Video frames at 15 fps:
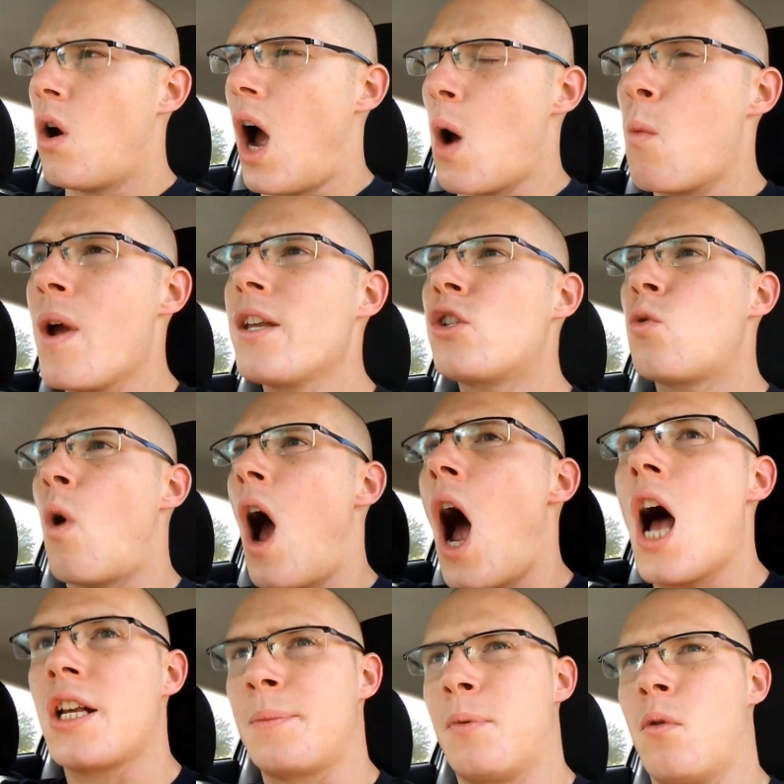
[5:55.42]
I went to a
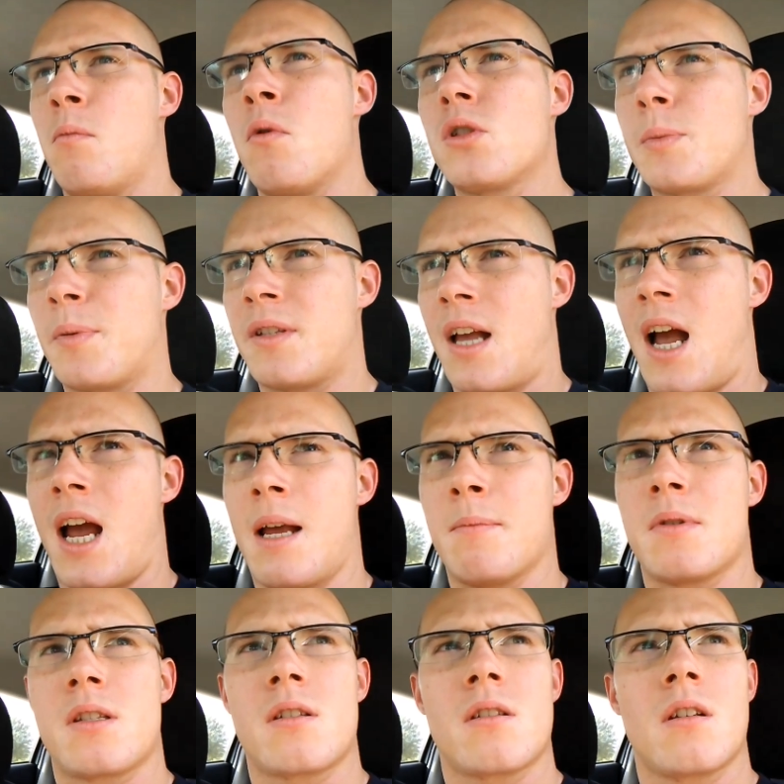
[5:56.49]
hospital multiple
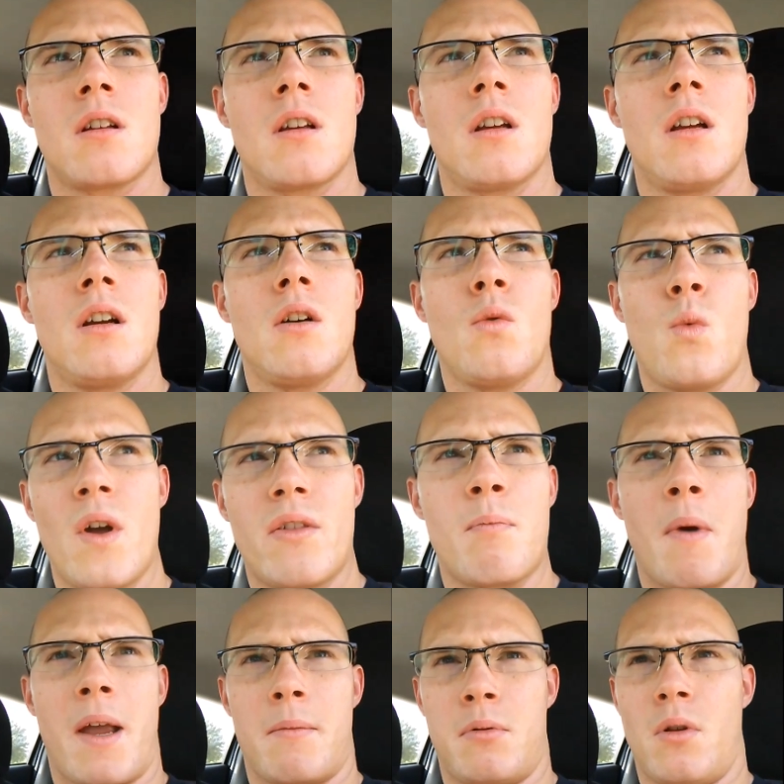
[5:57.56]
times
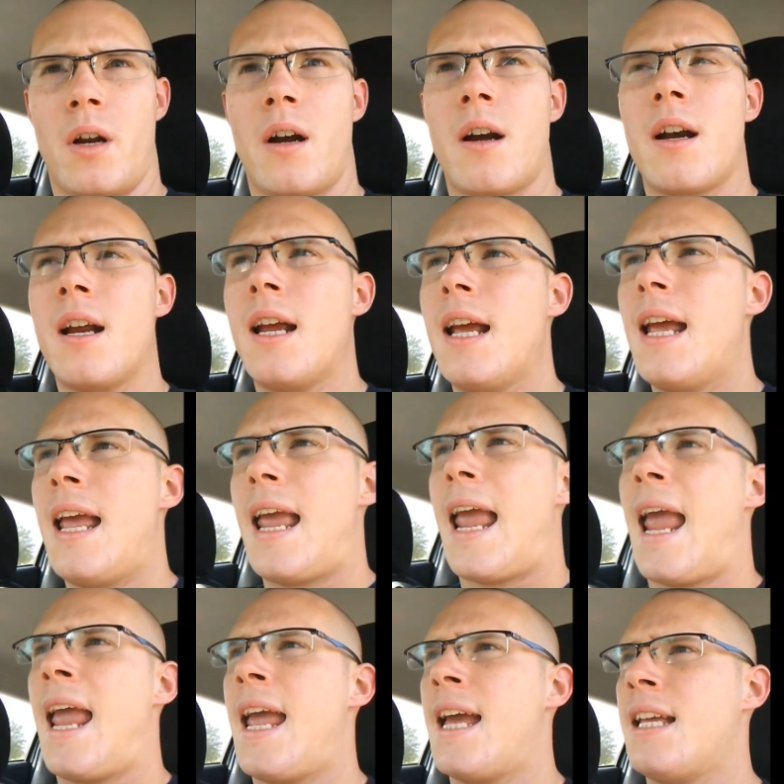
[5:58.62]
with my employer,
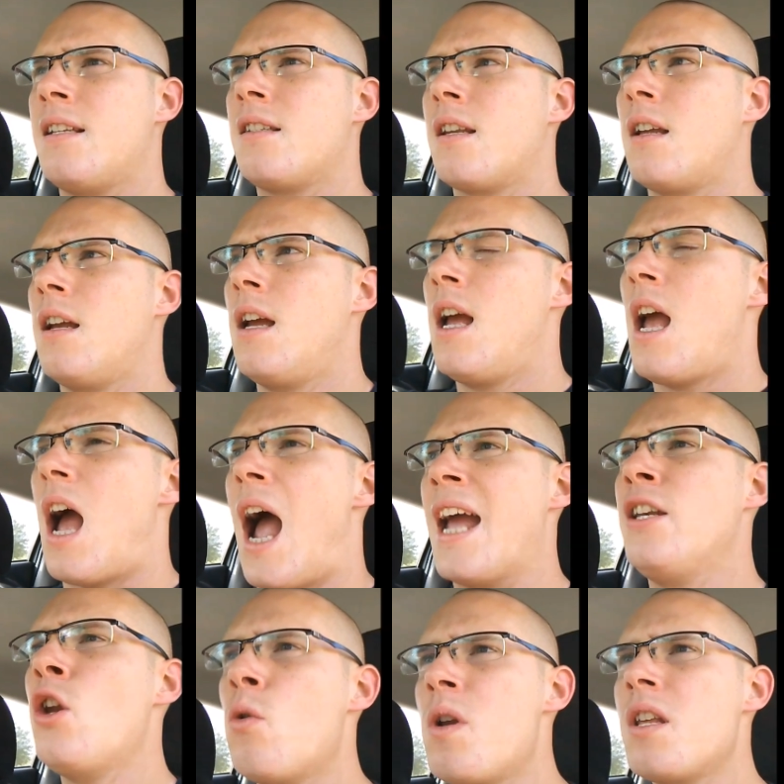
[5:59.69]
and
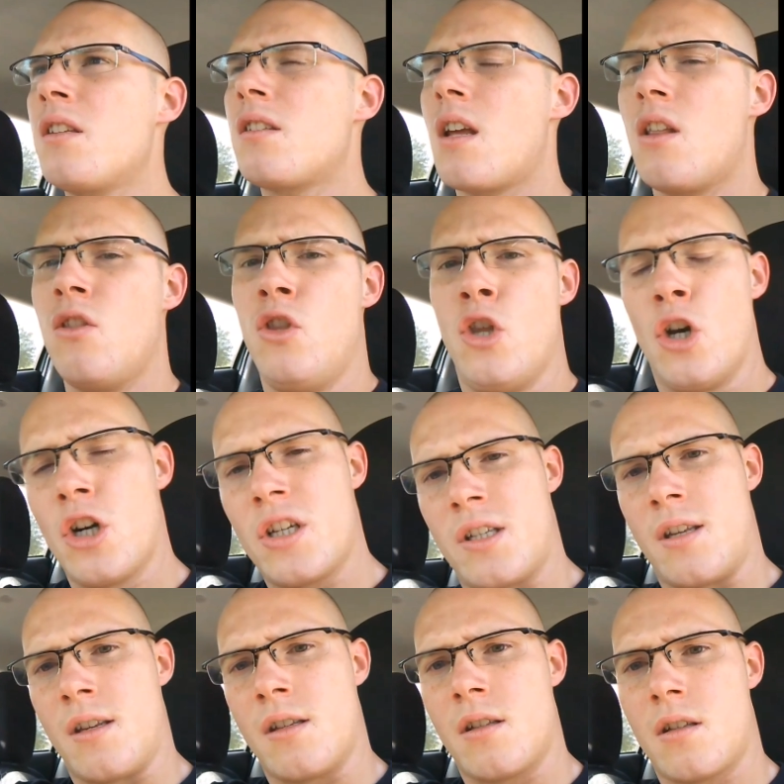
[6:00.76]
I noticed
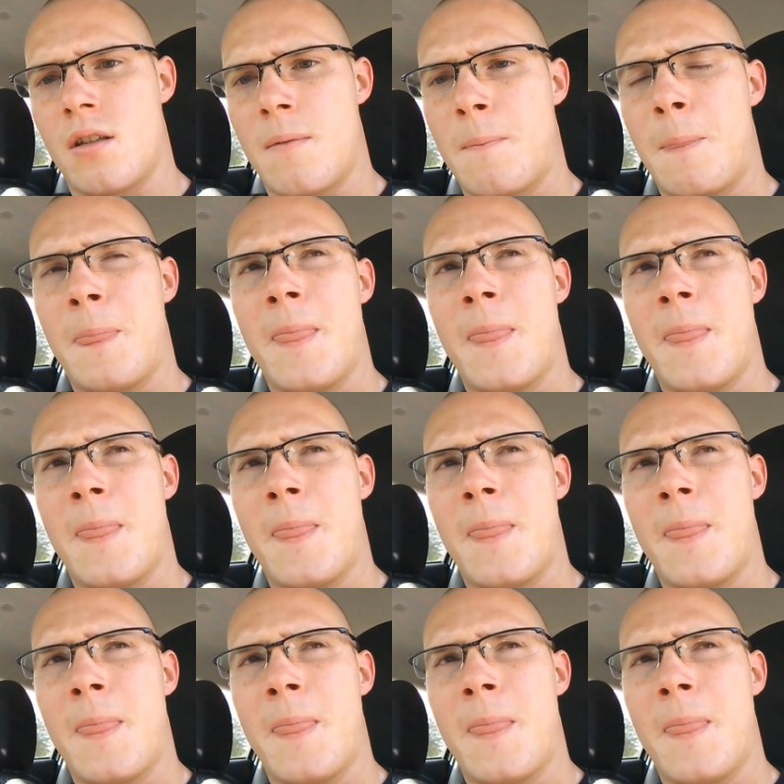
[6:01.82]
nurses